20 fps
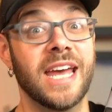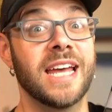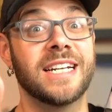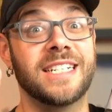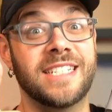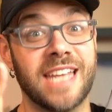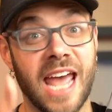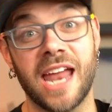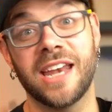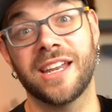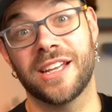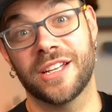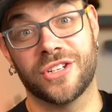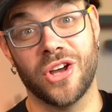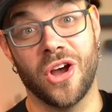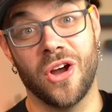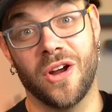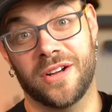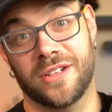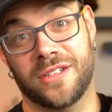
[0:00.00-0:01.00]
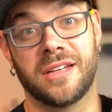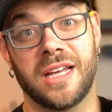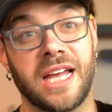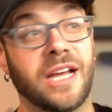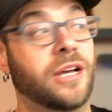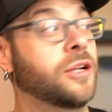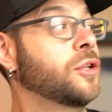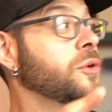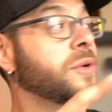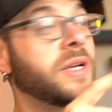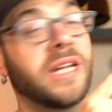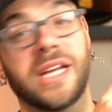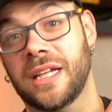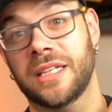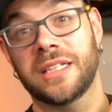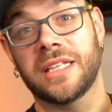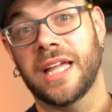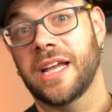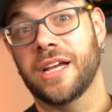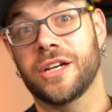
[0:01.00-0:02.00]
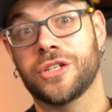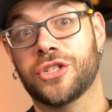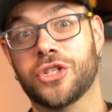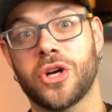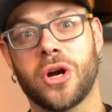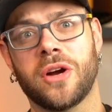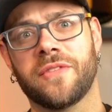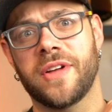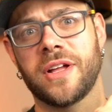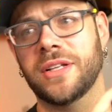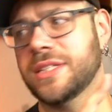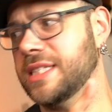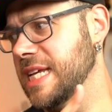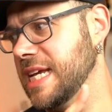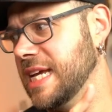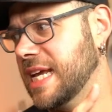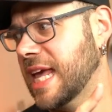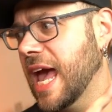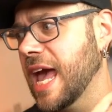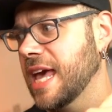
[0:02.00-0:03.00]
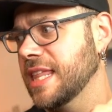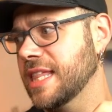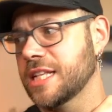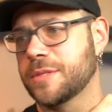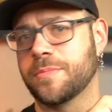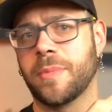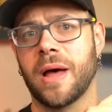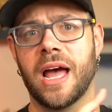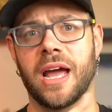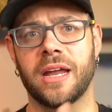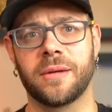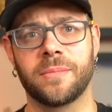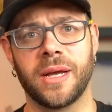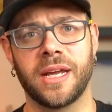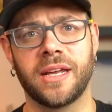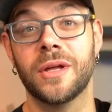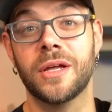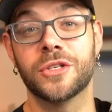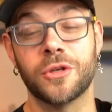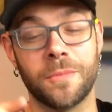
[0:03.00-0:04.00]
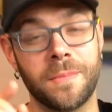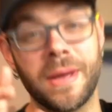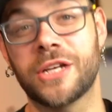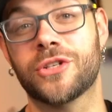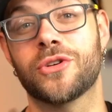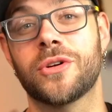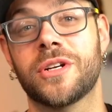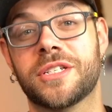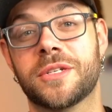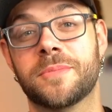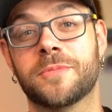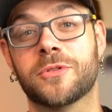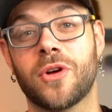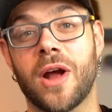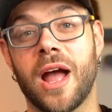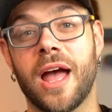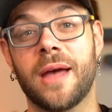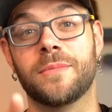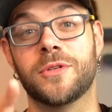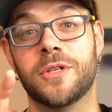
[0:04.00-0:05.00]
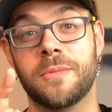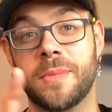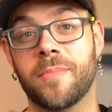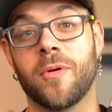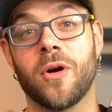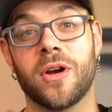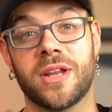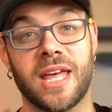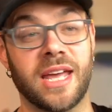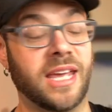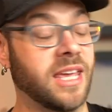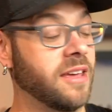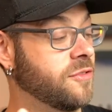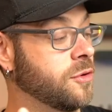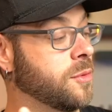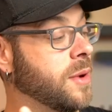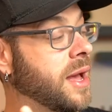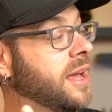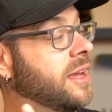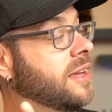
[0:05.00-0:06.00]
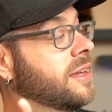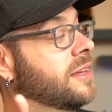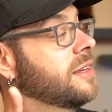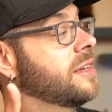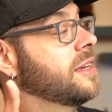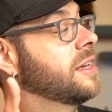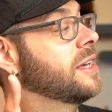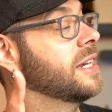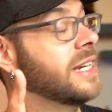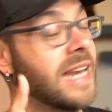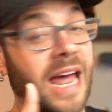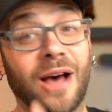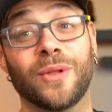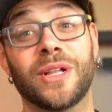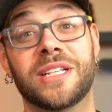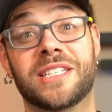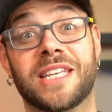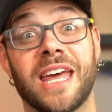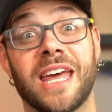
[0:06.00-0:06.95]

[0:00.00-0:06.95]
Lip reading: 10 guitars, including like a Charvel DK that's behind me. So make sure to subscribe to be part of that giveaway. Now let's get